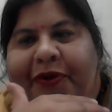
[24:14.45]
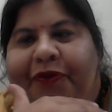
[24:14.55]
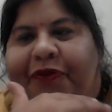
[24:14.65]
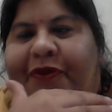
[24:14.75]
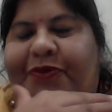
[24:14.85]

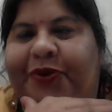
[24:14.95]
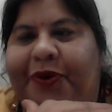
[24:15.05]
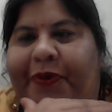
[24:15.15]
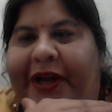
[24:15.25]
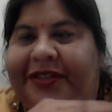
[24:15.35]
from
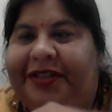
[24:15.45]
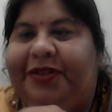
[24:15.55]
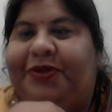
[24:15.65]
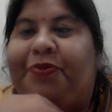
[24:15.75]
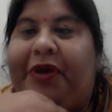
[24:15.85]

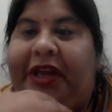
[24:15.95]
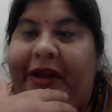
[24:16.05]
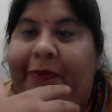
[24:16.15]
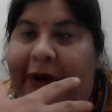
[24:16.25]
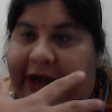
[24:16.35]
pseudoplastics to
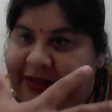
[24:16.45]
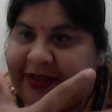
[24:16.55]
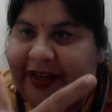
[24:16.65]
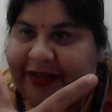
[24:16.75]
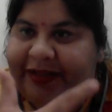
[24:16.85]
making
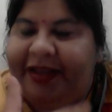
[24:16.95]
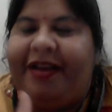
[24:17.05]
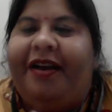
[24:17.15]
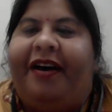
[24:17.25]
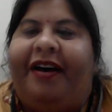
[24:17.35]
plastics,
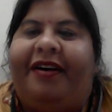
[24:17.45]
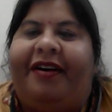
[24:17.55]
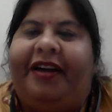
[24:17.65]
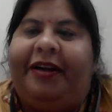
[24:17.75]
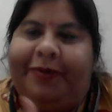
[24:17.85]

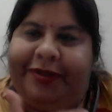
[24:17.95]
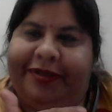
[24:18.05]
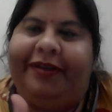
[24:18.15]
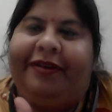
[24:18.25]
it was